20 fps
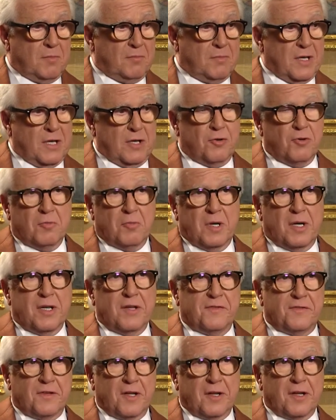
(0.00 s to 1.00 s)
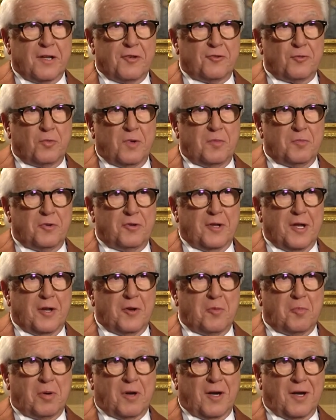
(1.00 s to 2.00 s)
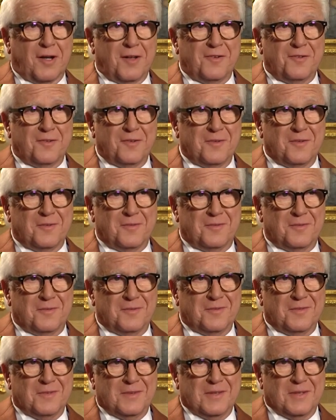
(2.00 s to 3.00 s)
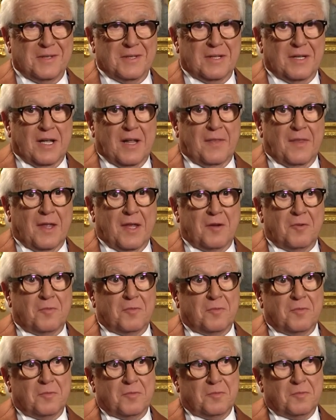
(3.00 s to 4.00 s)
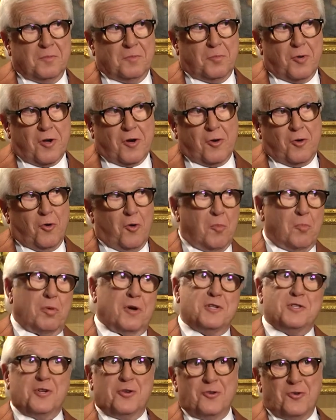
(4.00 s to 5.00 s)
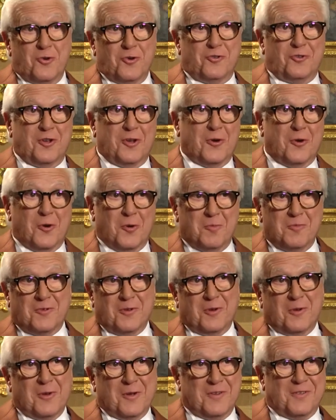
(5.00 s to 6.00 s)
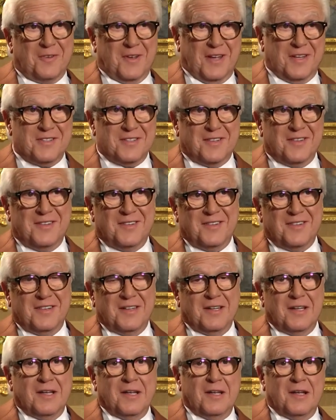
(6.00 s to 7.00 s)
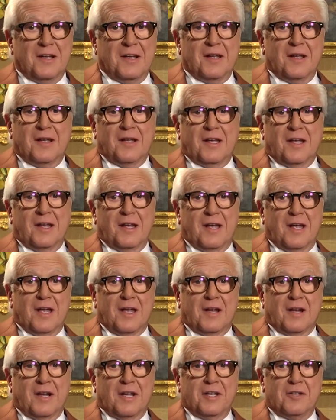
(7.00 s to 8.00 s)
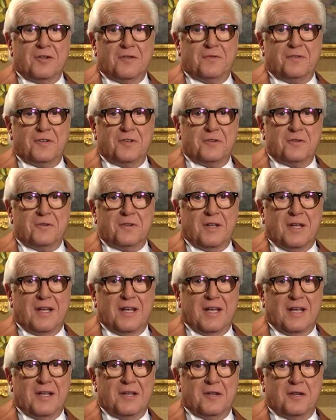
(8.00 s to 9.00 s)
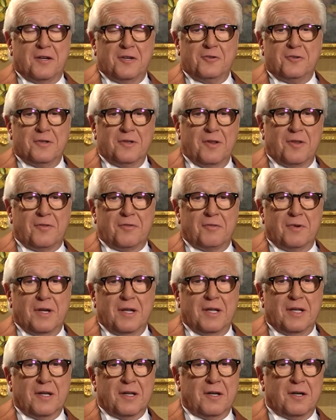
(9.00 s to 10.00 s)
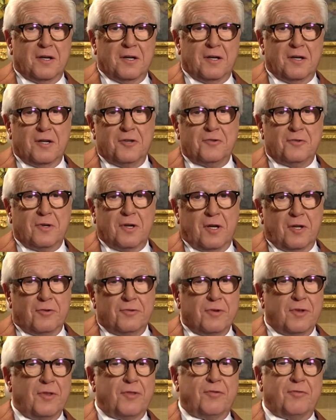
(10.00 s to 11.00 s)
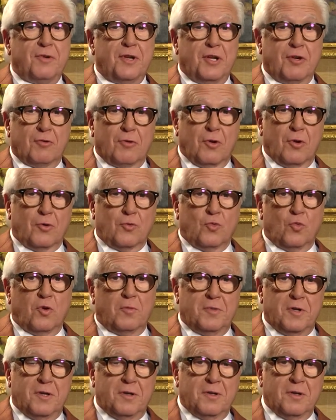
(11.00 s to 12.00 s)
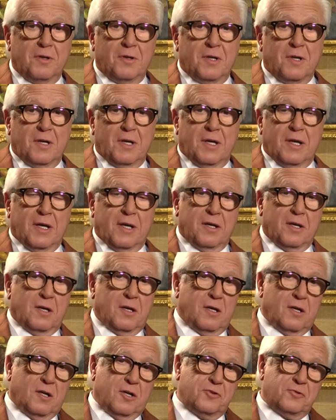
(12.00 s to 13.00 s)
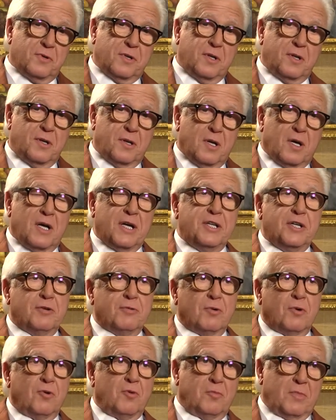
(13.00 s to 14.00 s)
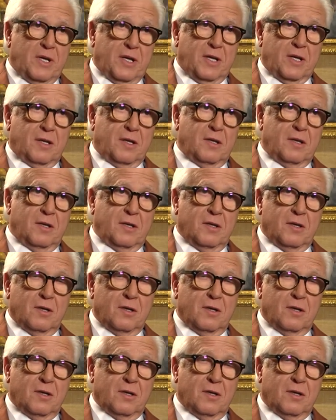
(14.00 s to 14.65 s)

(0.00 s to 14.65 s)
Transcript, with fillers: made her money selling sweet potato pies and then bought a whole bunch of nursing homes in Los Angeles and I interviewed a 103 and a 103 year old woman and a 109 year old man